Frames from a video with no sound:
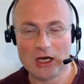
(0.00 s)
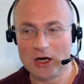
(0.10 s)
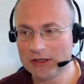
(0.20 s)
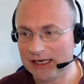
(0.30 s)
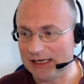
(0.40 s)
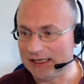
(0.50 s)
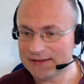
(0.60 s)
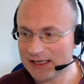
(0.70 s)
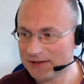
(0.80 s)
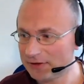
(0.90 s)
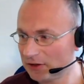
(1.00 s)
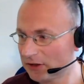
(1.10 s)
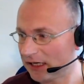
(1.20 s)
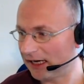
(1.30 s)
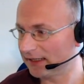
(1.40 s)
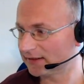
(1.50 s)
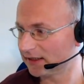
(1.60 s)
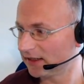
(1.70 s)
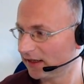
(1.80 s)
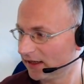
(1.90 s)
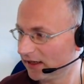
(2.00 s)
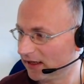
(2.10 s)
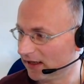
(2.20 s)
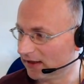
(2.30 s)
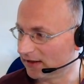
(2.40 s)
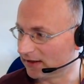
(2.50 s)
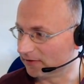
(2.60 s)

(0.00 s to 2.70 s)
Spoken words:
Okay, let's have a look at a little